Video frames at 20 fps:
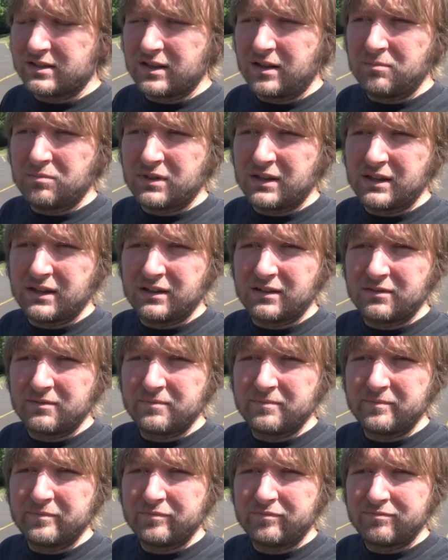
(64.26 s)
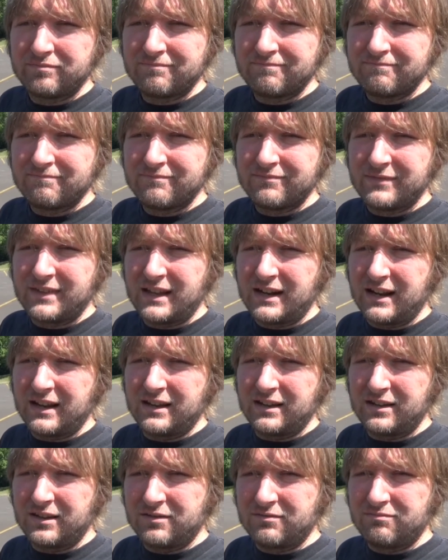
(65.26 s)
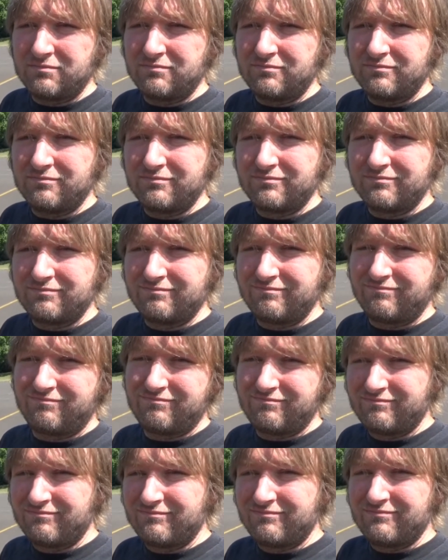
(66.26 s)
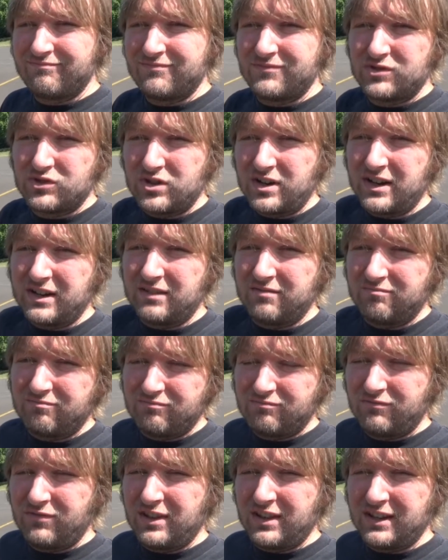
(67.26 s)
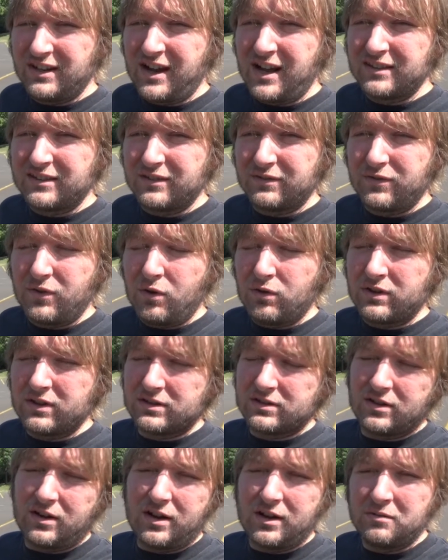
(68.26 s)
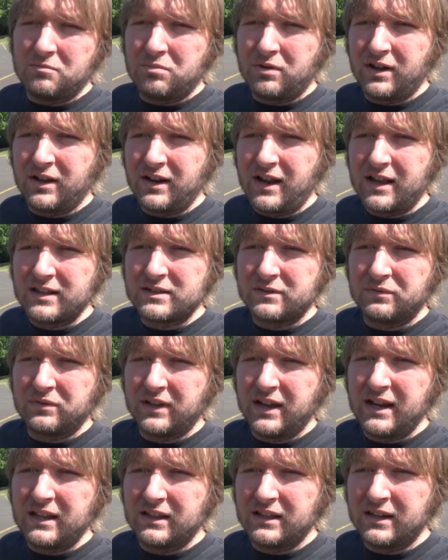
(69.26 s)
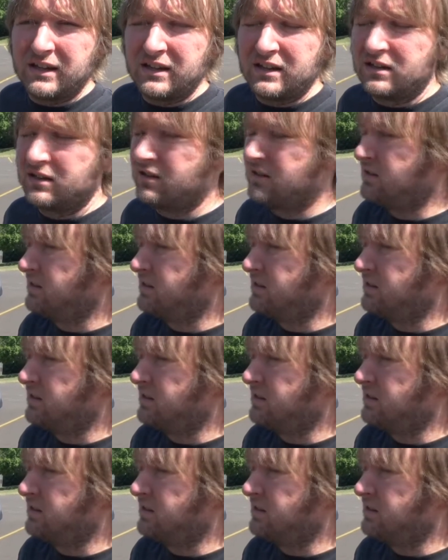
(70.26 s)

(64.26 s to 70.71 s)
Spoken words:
something that I tried really not to focus on, but as of lately,